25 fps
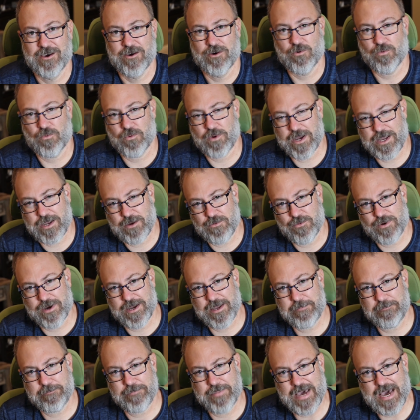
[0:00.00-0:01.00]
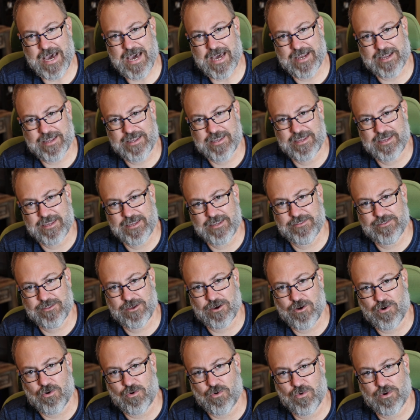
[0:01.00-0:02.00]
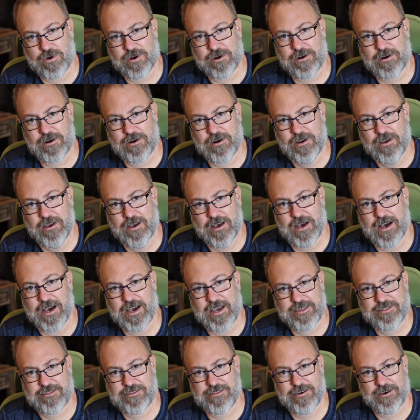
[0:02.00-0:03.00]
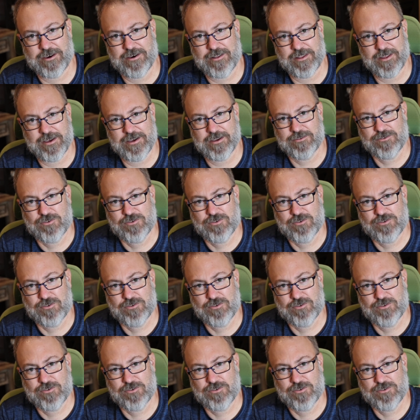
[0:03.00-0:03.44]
way, way back in the corner, I saw a